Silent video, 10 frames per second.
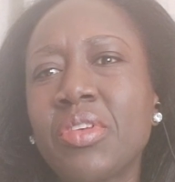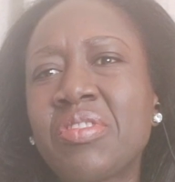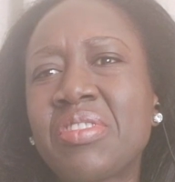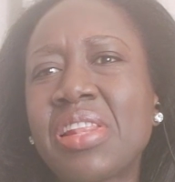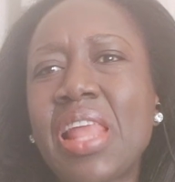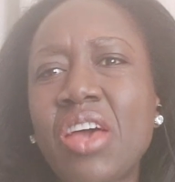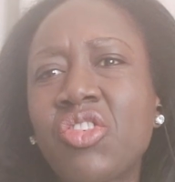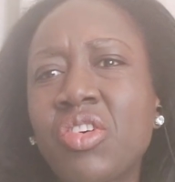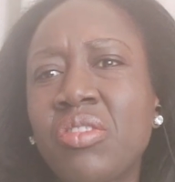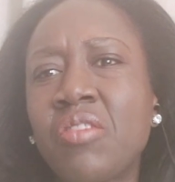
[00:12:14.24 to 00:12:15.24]

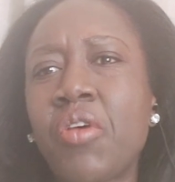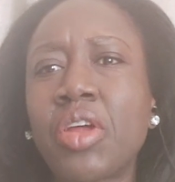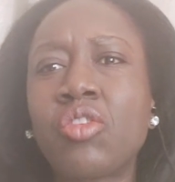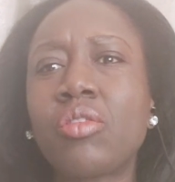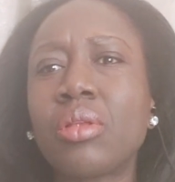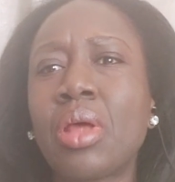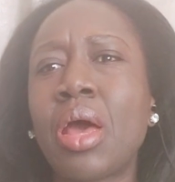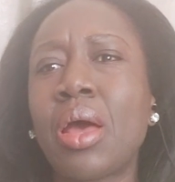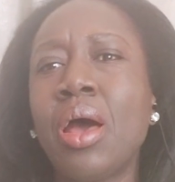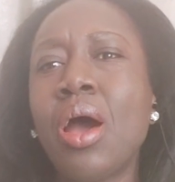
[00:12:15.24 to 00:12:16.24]
slashes. In fact,
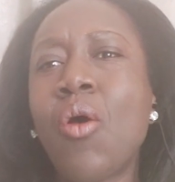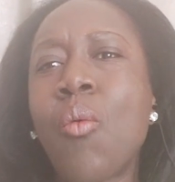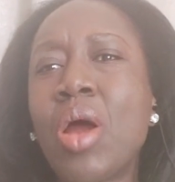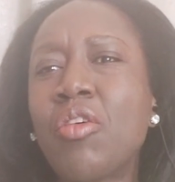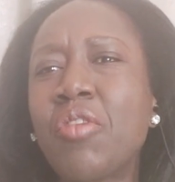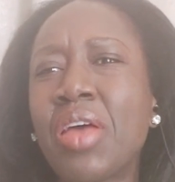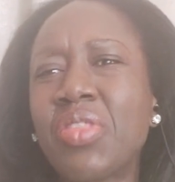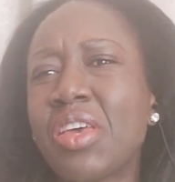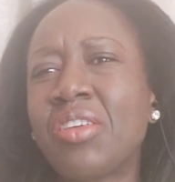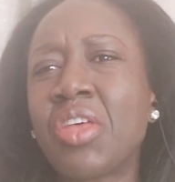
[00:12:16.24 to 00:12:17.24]
I
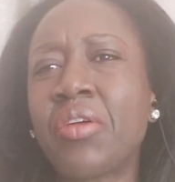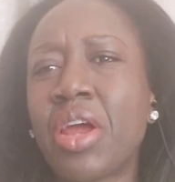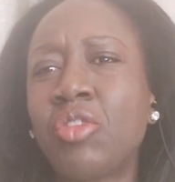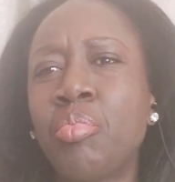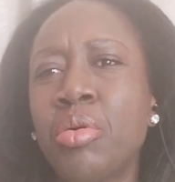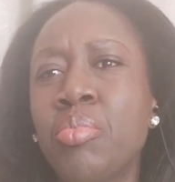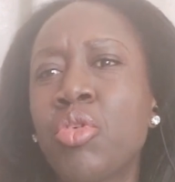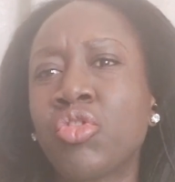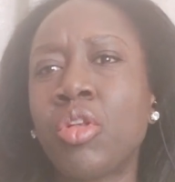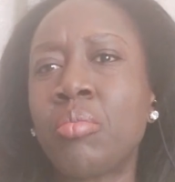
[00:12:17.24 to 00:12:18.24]
think the right boob
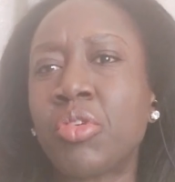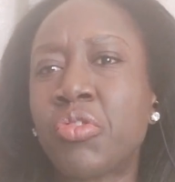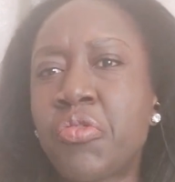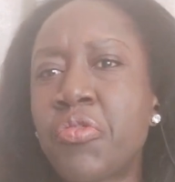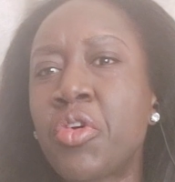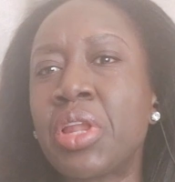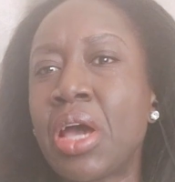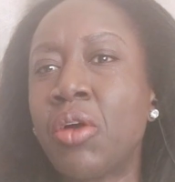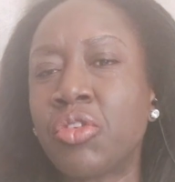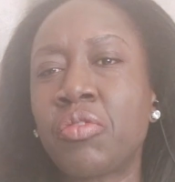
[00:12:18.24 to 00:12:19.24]
was almost
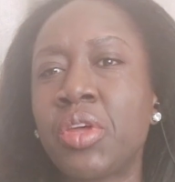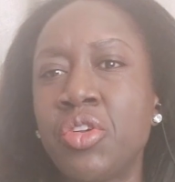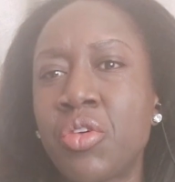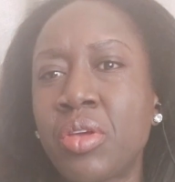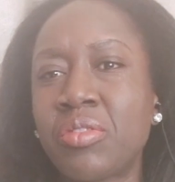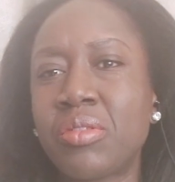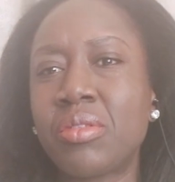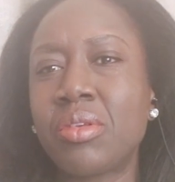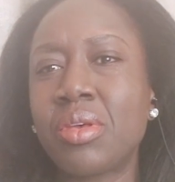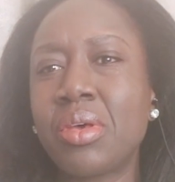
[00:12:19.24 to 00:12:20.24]
falling out of the
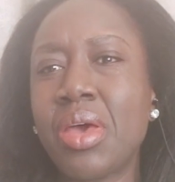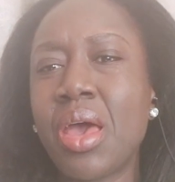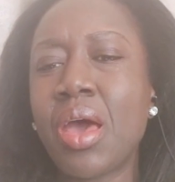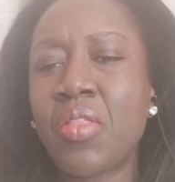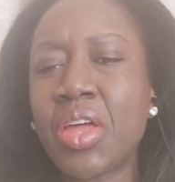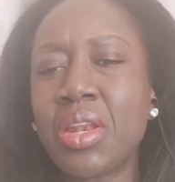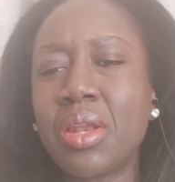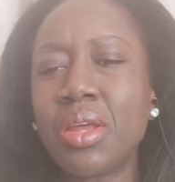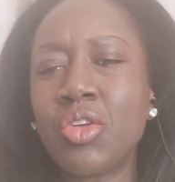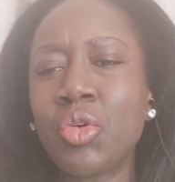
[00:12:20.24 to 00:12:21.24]
dress. And
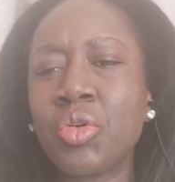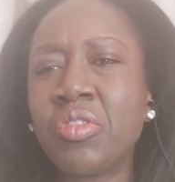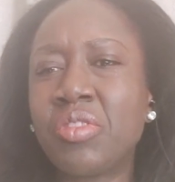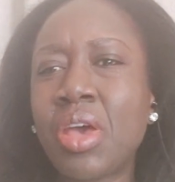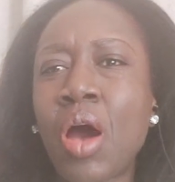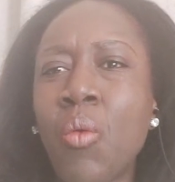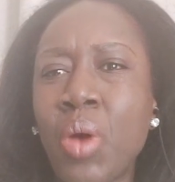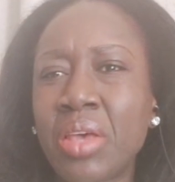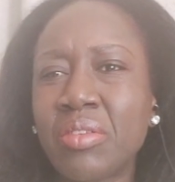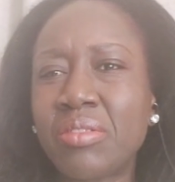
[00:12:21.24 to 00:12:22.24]
then you could see her
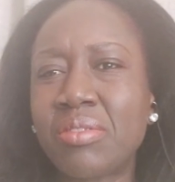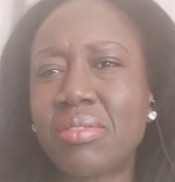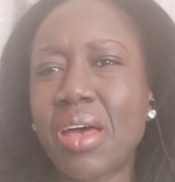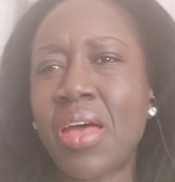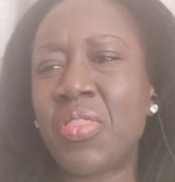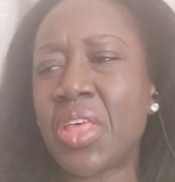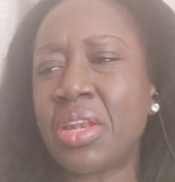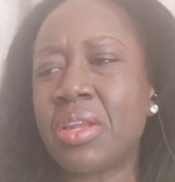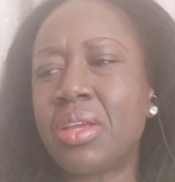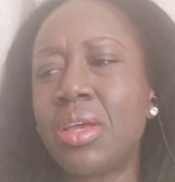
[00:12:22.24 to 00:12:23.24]
waist, and
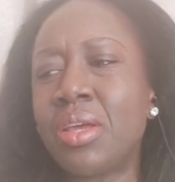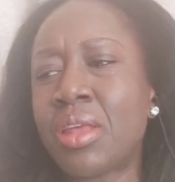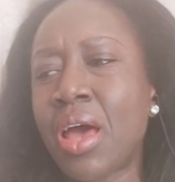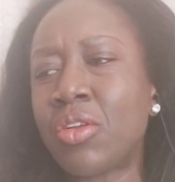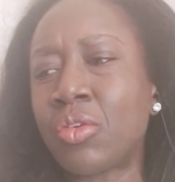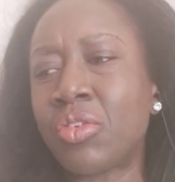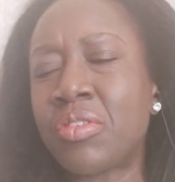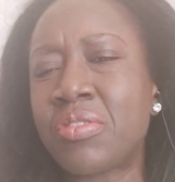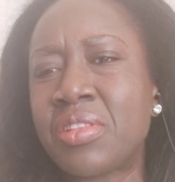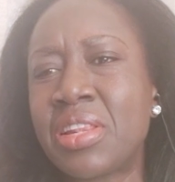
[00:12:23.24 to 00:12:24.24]
then it had a
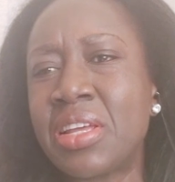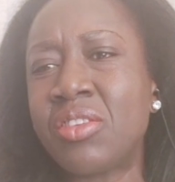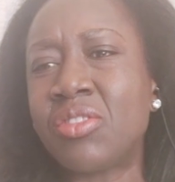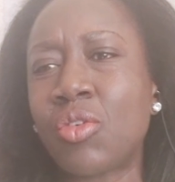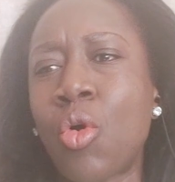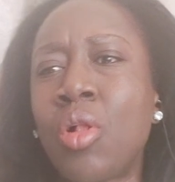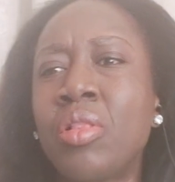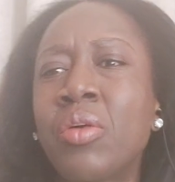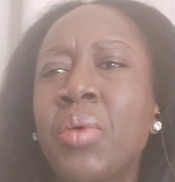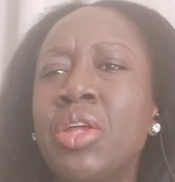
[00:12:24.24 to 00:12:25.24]
slit
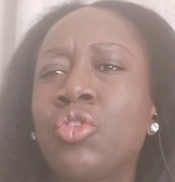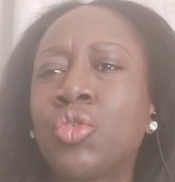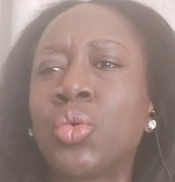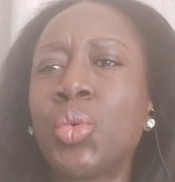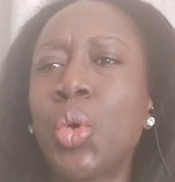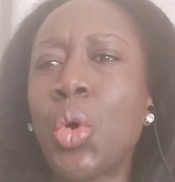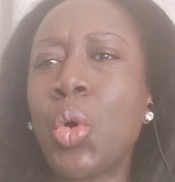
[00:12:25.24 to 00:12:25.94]
all the way to